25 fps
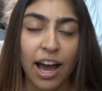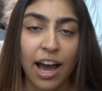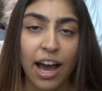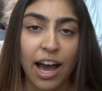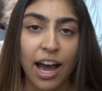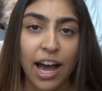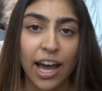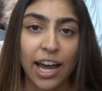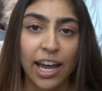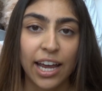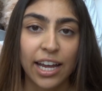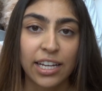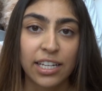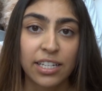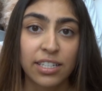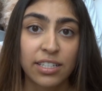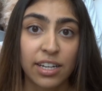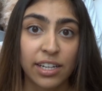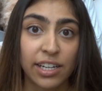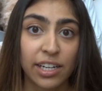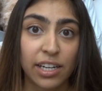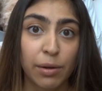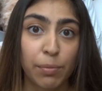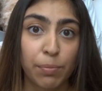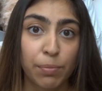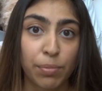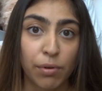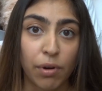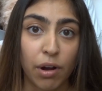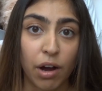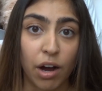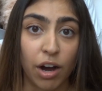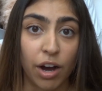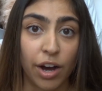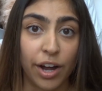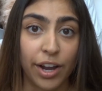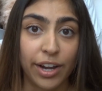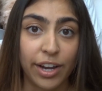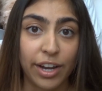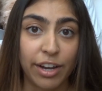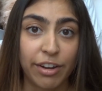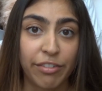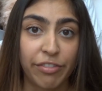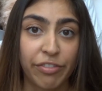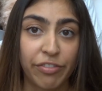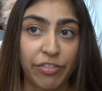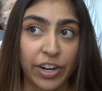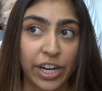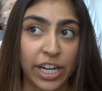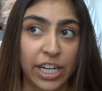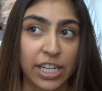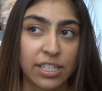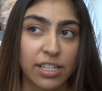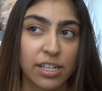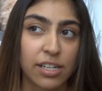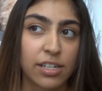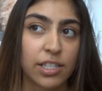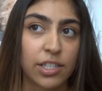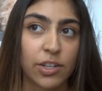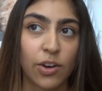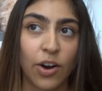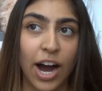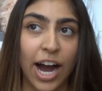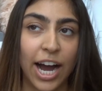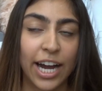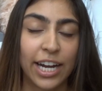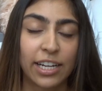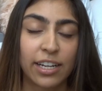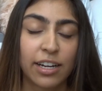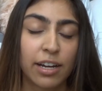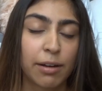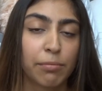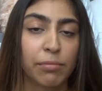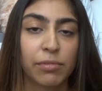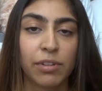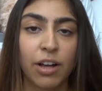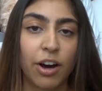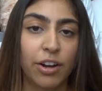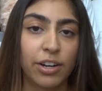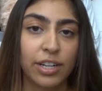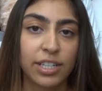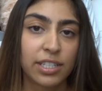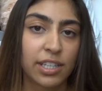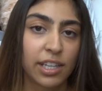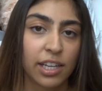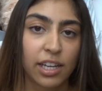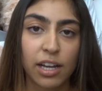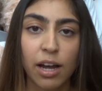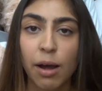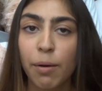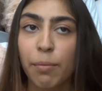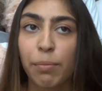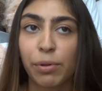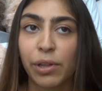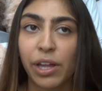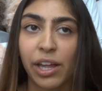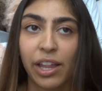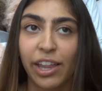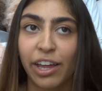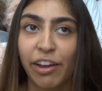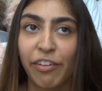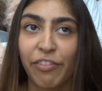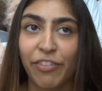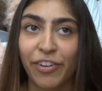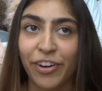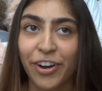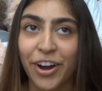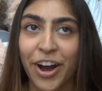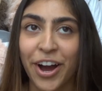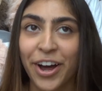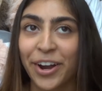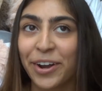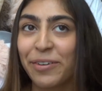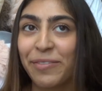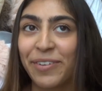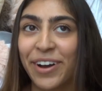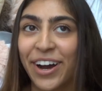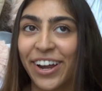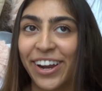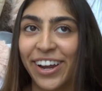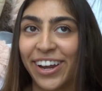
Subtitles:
I studied abroad in France, and so I honestly completely forgot about